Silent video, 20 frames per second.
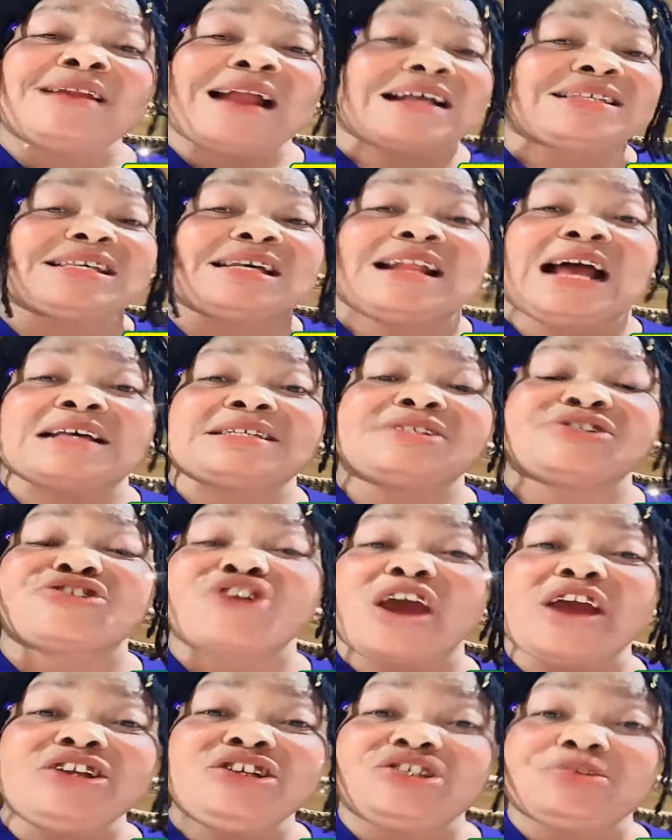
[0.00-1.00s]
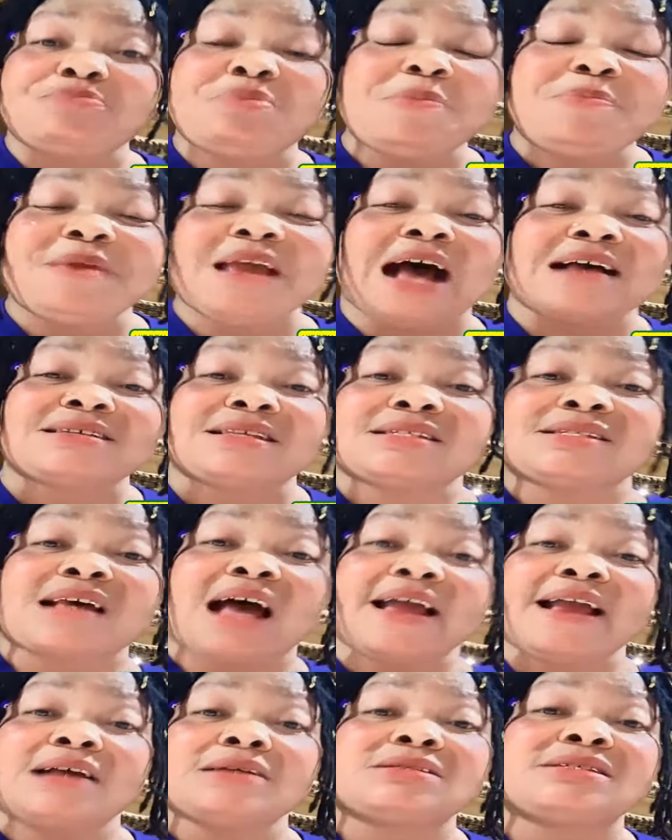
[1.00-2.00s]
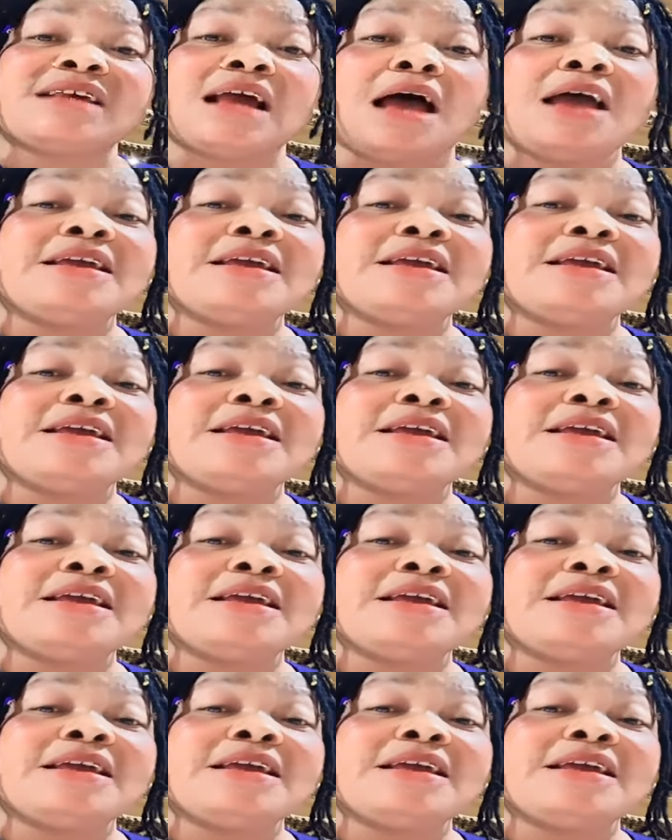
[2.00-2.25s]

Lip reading: Nothing has changed. BBS Society.